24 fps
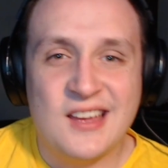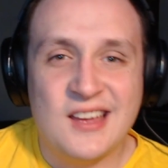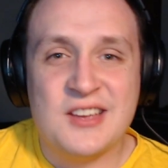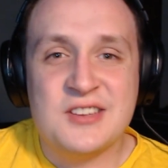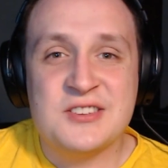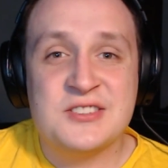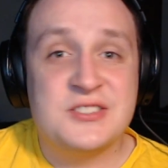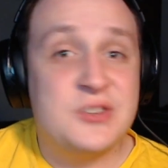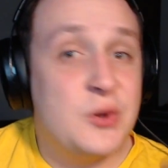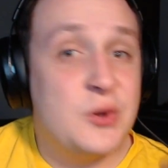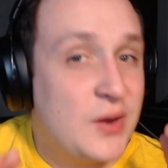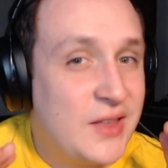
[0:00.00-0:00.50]

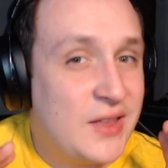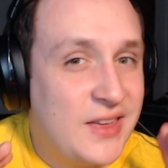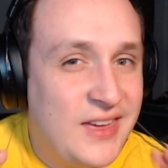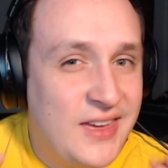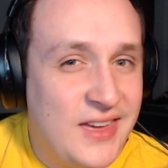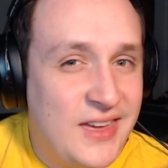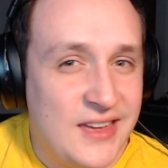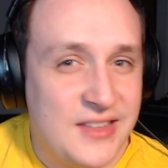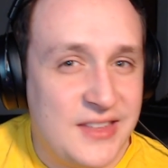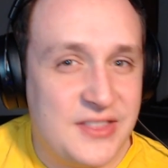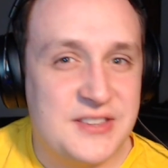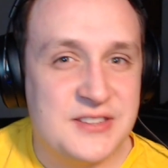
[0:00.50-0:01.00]
So to
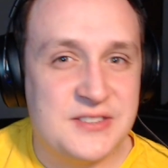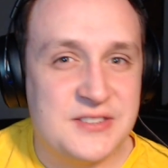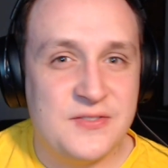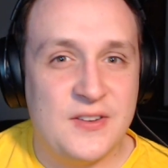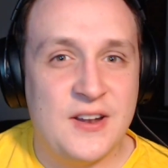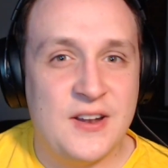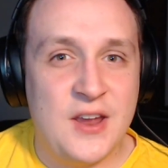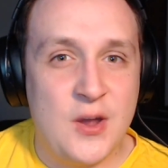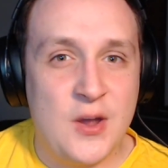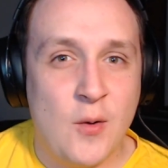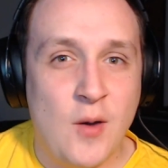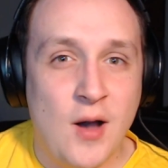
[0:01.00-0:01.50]
kick this
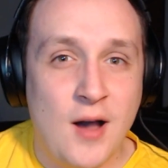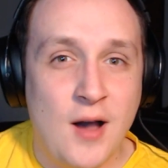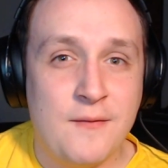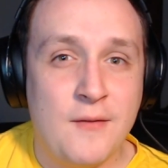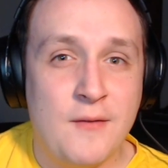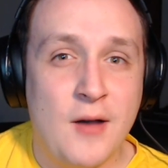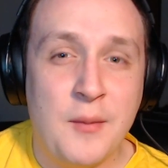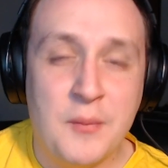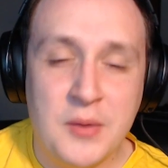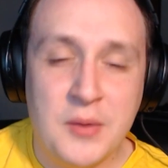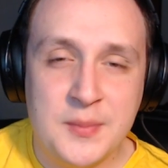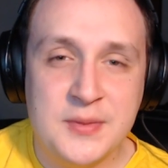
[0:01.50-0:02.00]
video off,
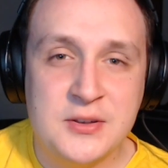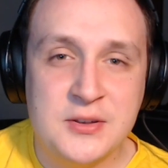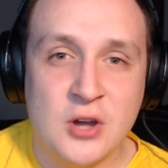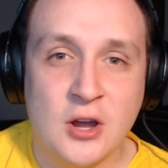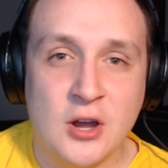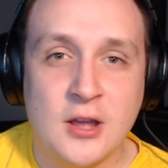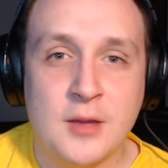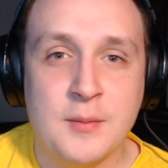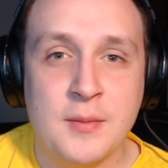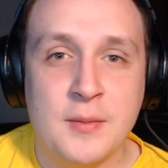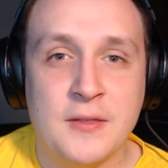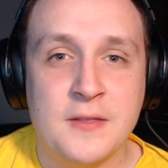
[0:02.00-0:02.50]
I'm going to be
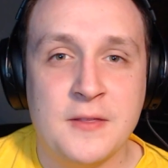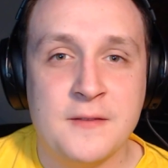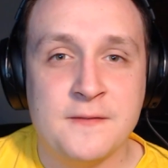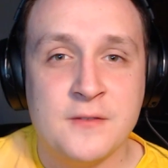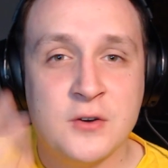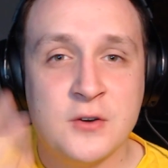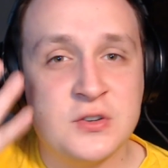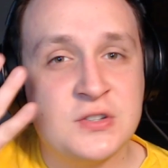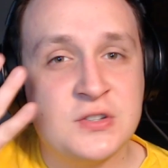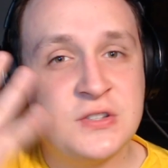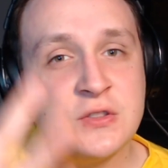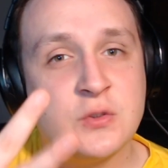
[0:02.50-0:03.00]
talking about the
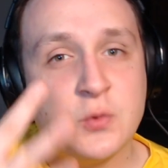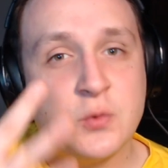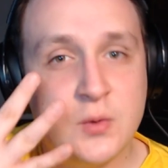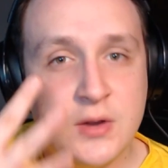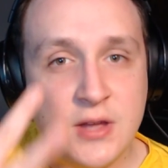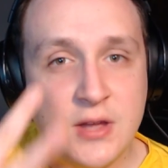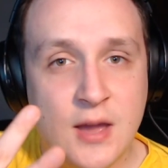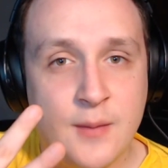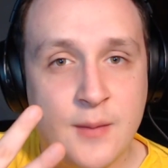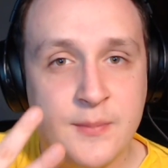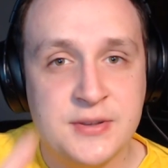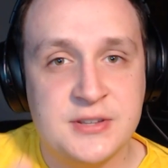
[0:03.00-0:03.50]
first 3
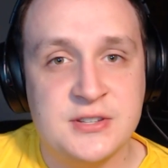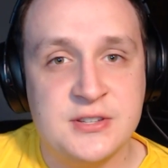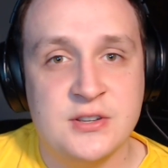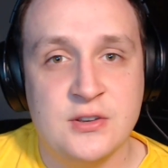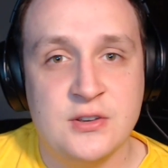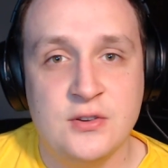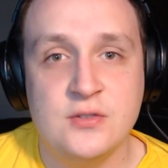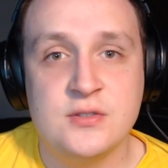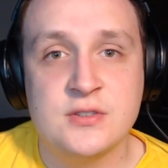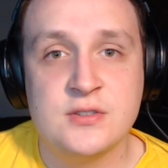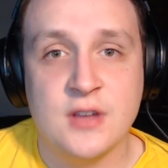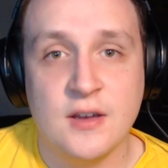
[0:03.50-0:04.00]

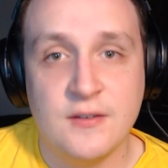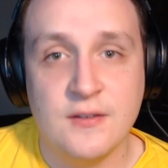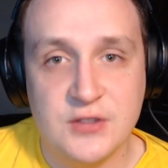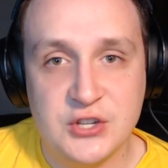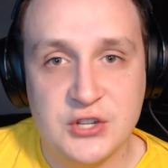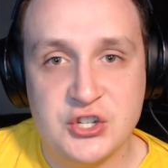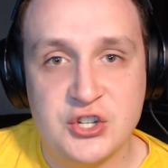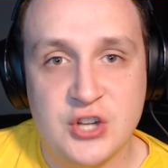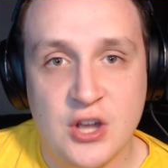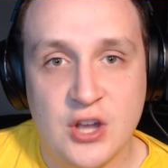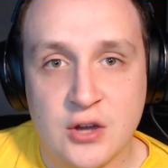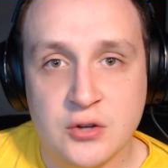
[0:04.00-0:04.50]
episodes of the
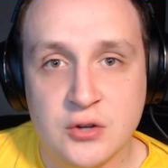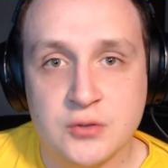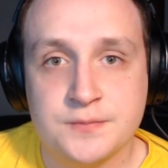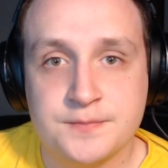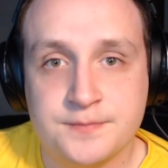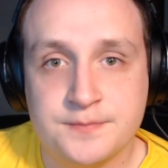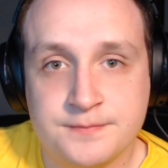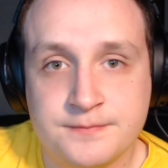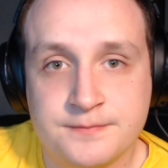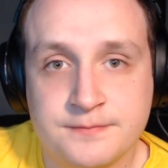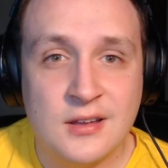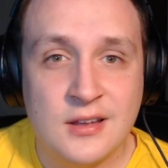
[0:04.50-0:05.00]
show.
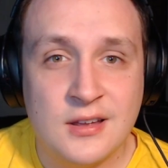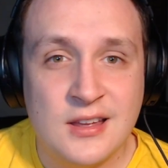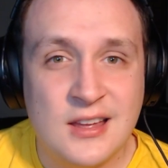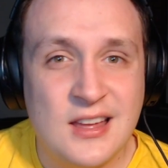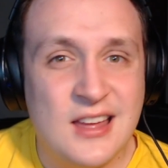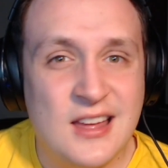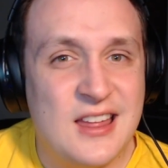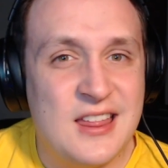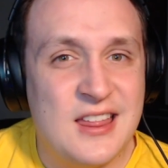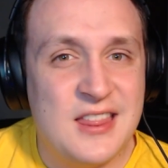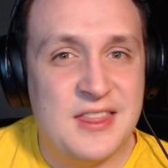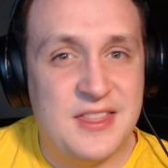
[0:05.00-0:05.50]

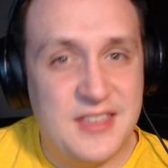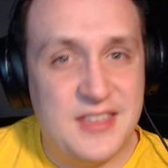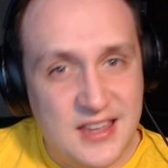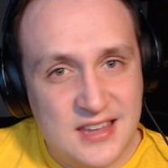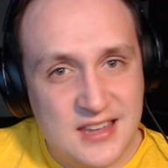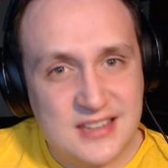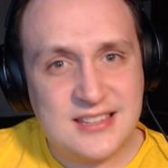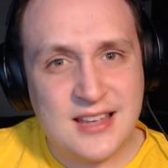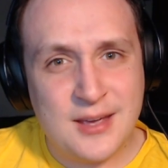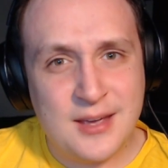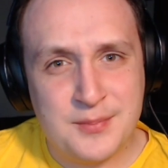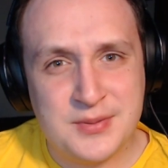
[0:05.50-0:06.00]

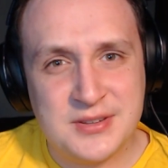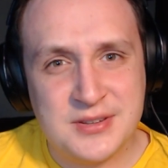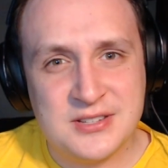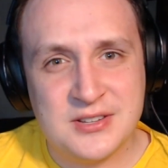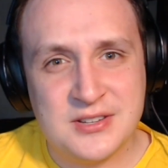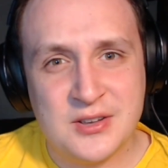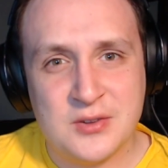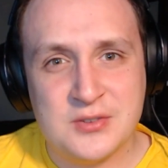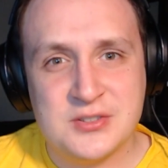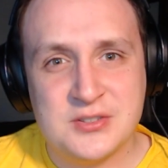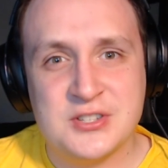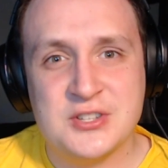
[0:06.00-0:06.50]
These
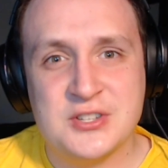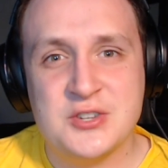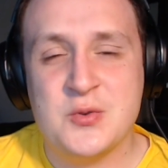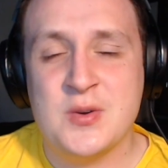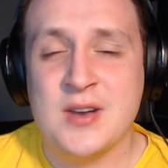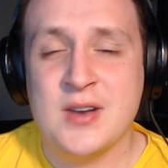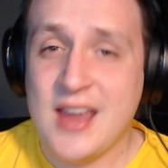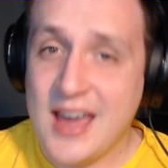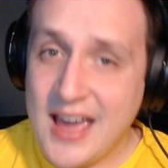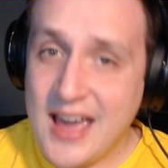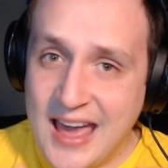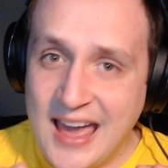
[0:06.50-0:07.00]
episodes do an
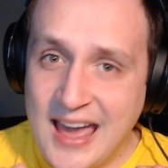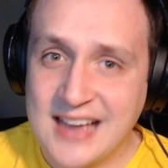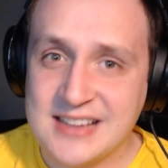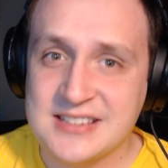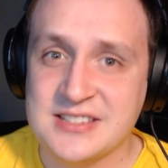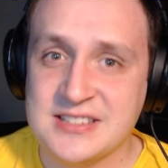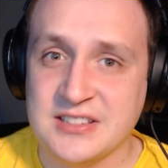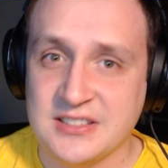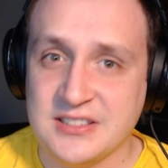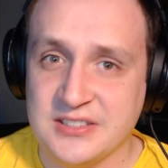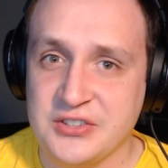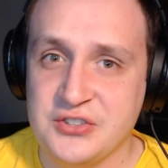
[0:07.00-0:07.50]

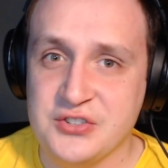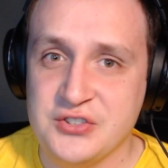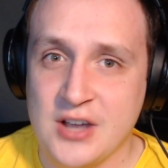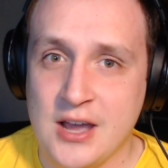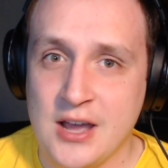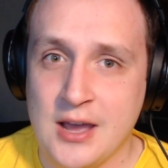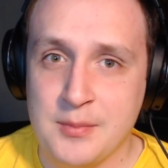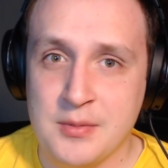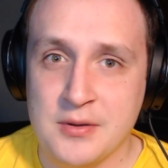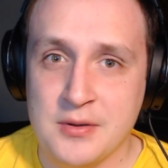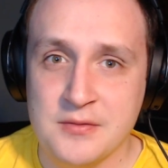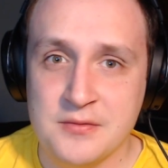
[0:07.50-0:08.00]
excellent
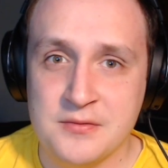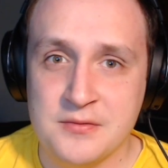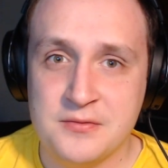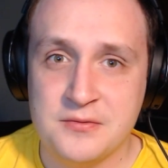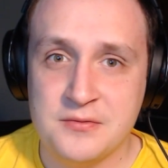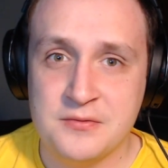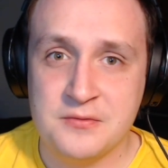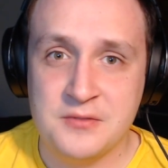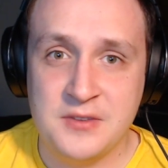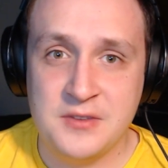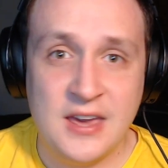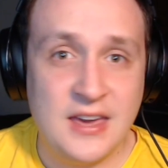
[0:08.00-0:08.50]
job of
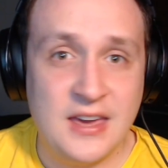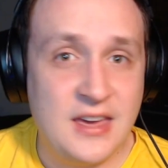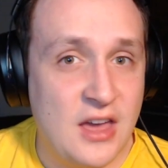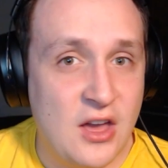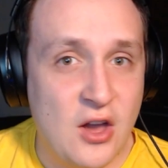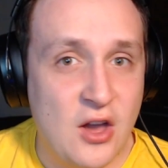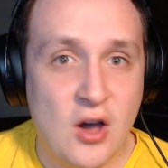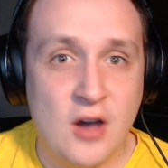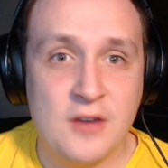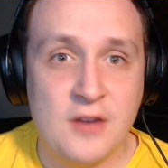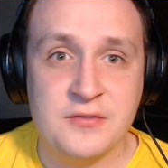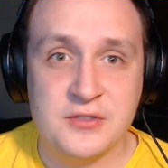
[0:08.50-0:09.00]
kicking
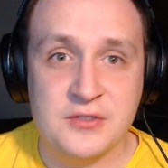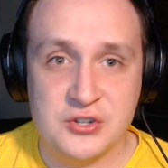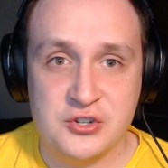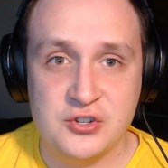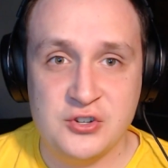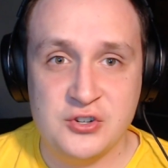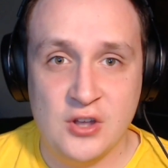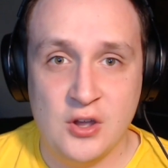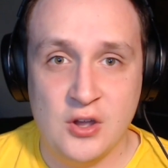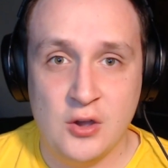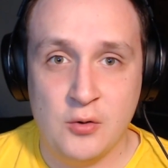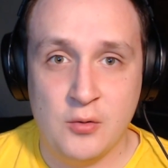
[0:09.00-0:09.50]
off the
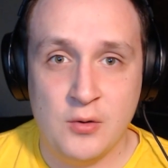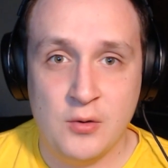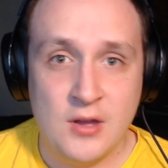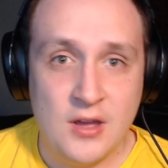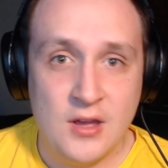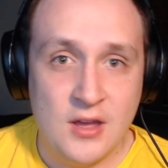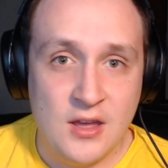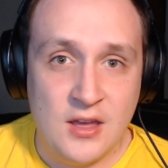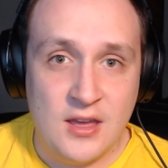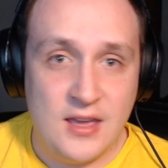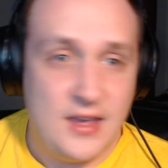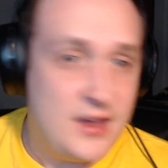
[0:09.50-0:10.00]
show,
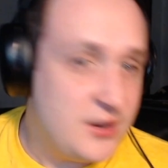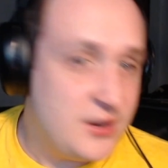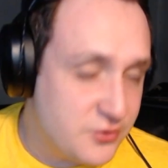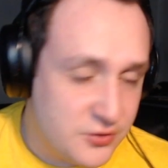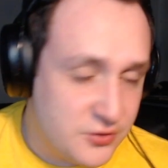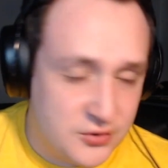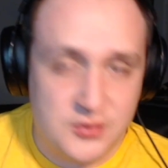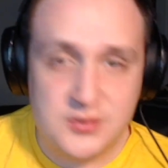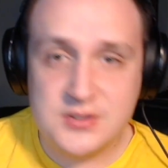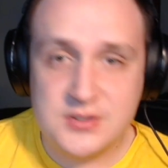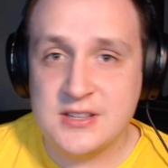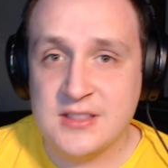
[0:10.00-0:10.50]

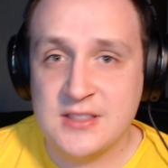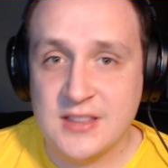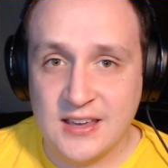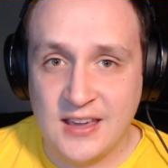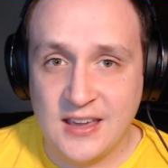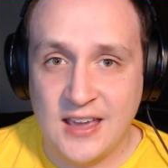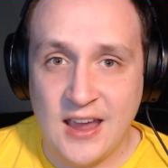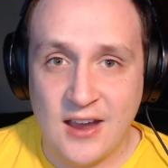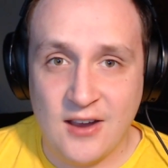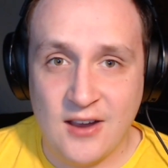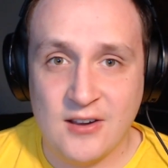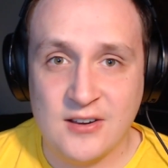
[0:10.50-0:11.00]
introducing the
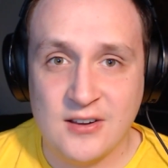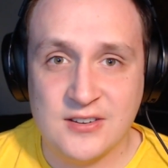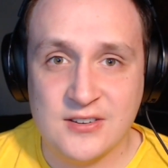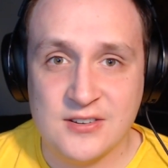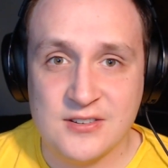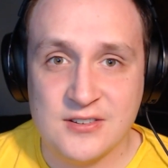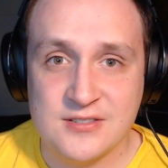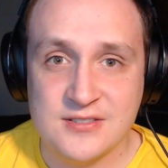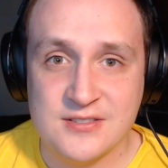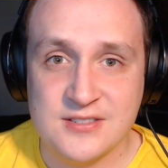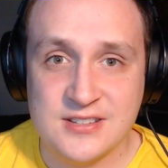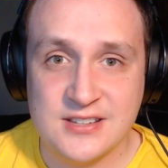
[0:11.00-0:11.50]

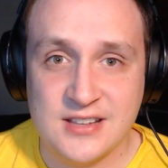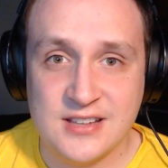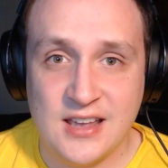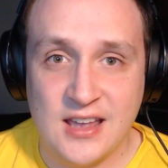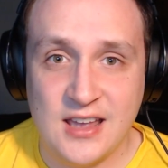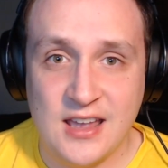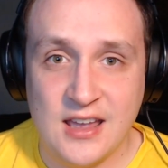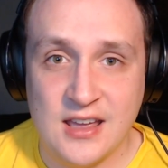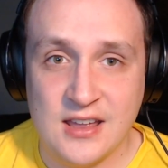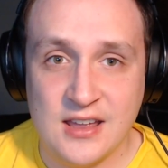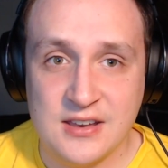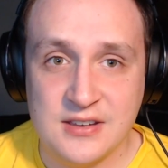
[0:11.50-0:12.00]
characters,
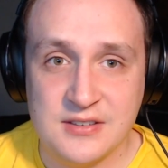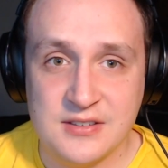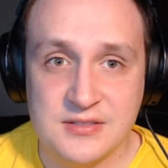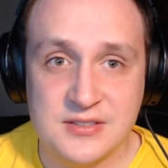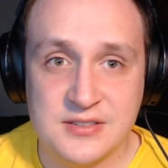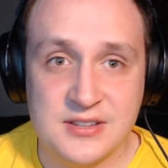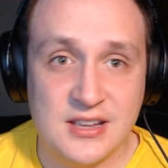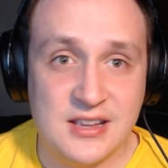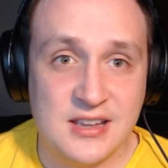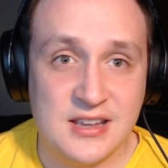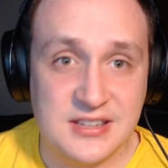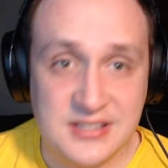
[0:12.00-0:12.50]
and
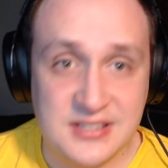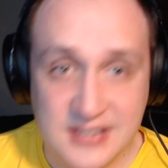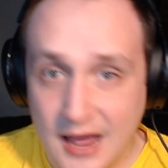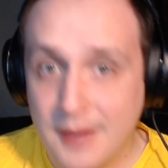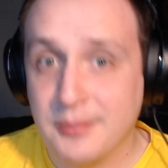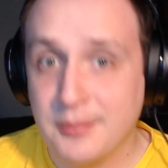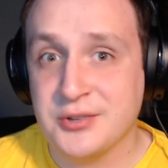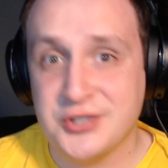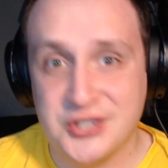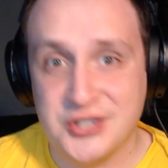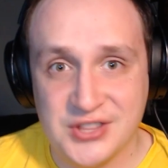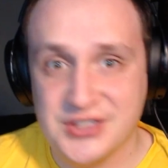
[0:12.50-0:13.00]

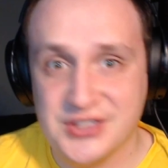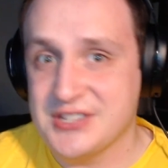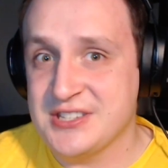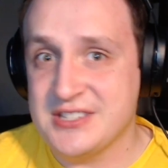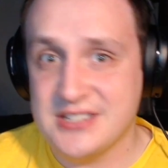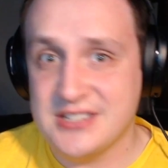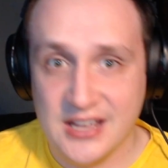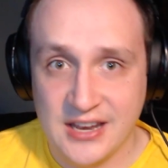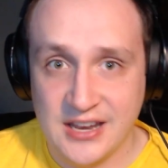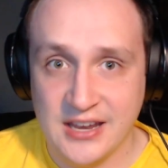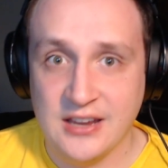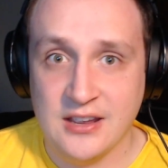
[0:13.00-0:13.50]
establishing the
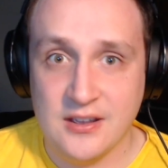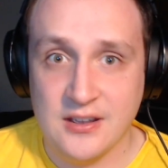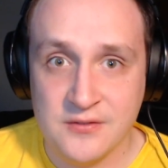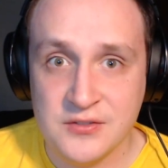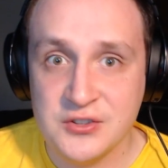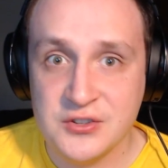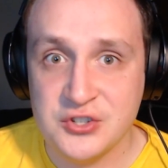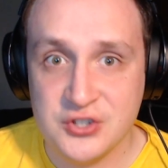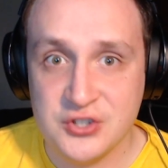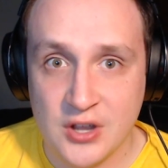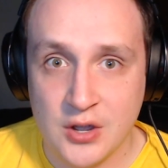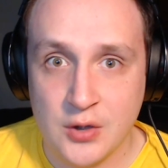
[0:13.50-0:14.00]
setting of the
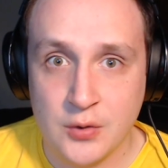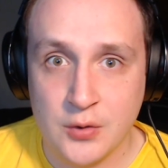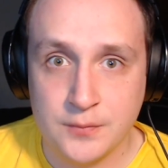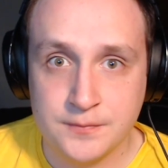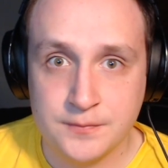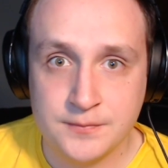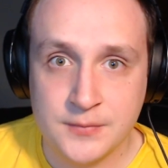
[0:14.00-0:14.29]
show.